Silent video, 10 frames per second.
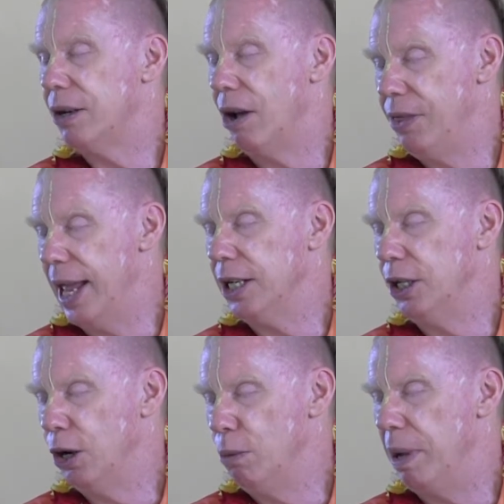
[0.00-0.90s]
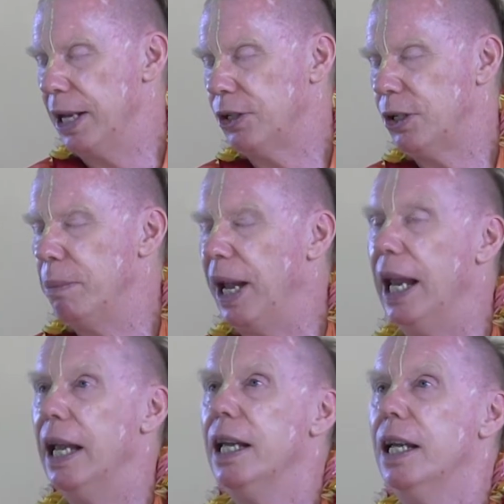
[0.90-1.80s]
on that Gopastami,
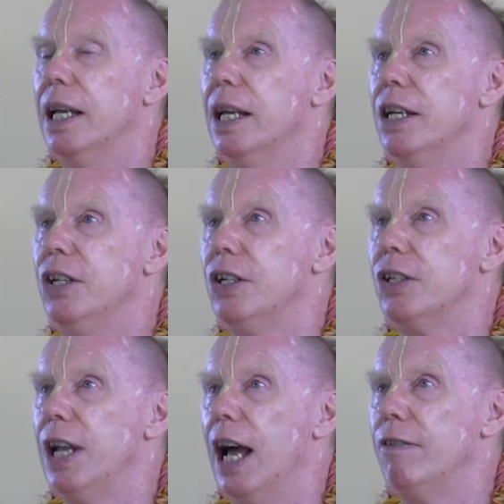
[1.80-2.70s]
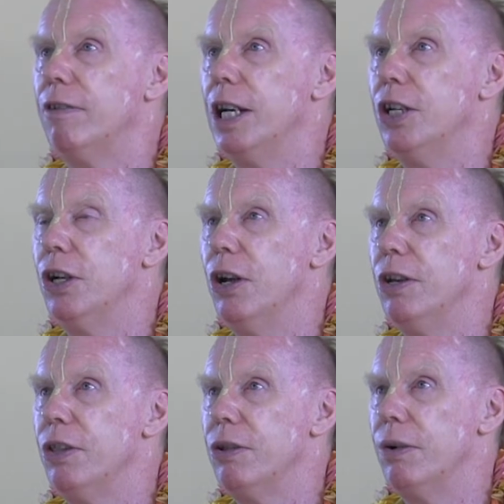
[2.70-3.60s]
just after he
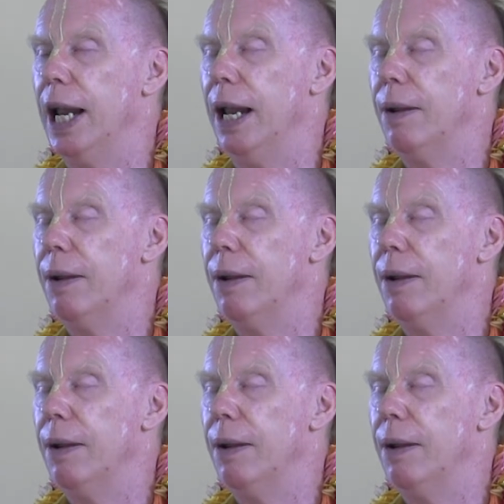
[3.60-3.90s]
turned 3.